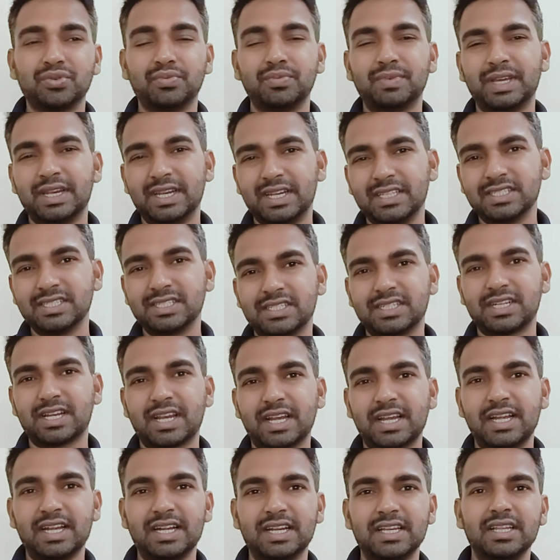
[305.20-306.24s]
to manage
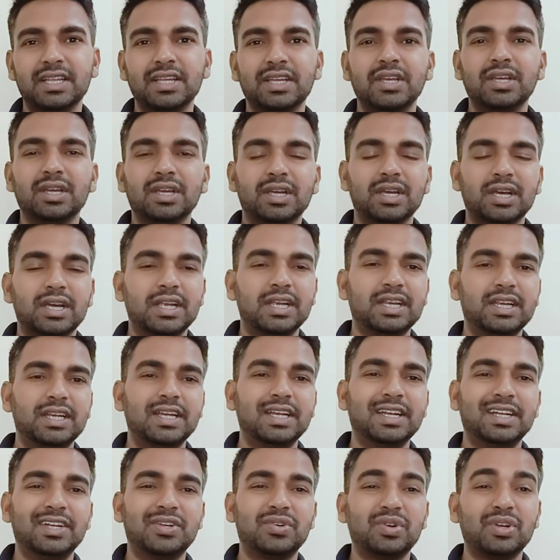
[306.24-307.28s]
trade.
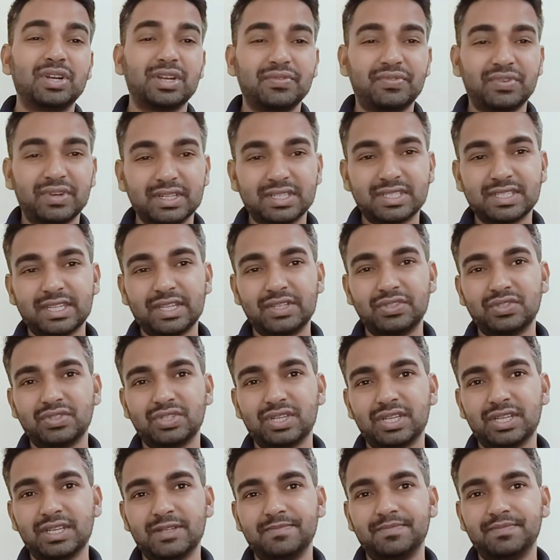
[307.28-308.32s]
In 21st
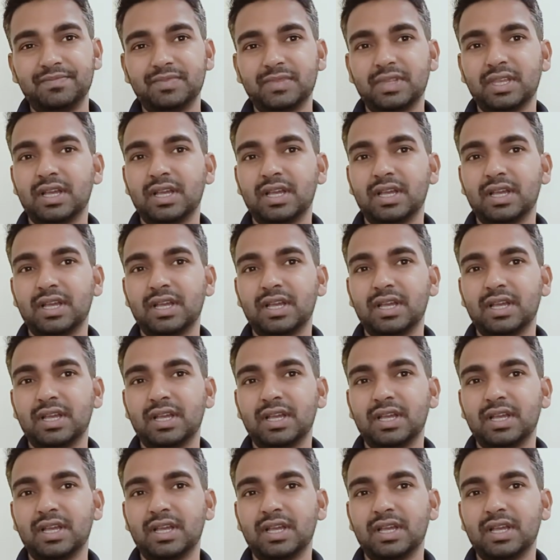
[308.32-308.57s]
century,